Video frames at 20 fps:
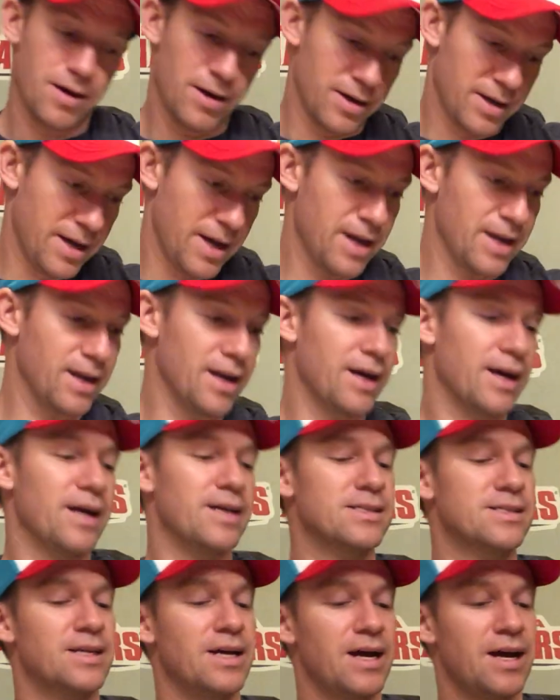Again, like I
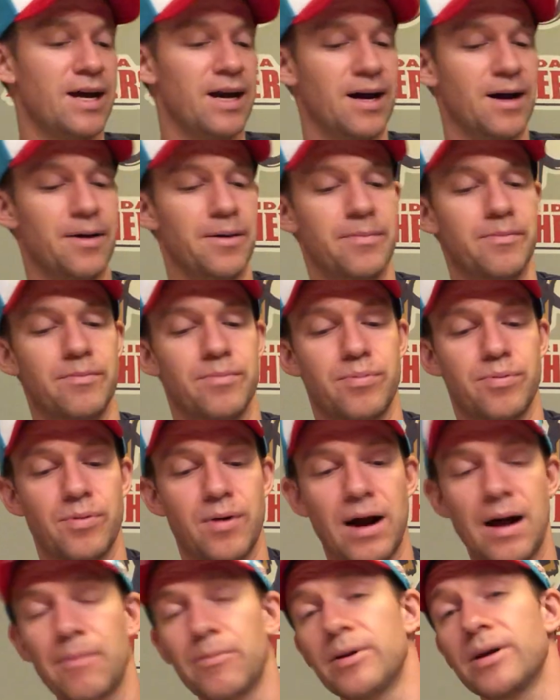said, I'm
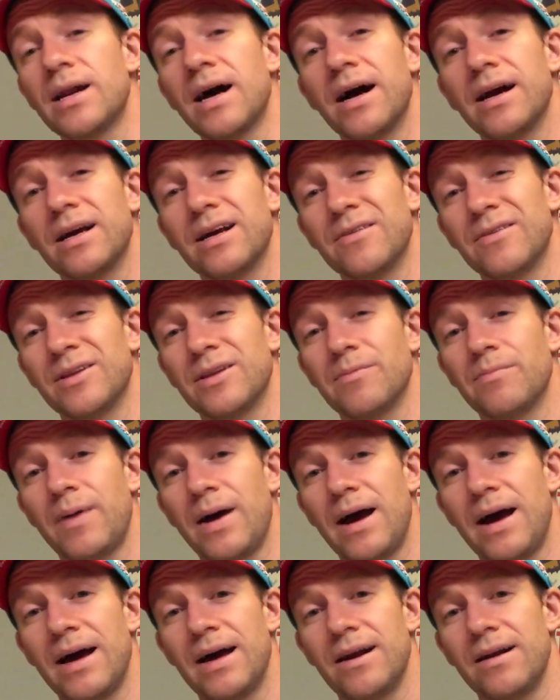probably not giving the
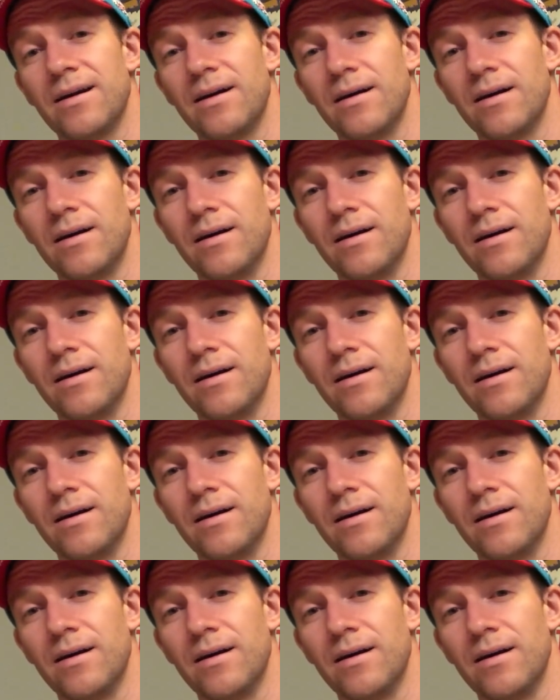pad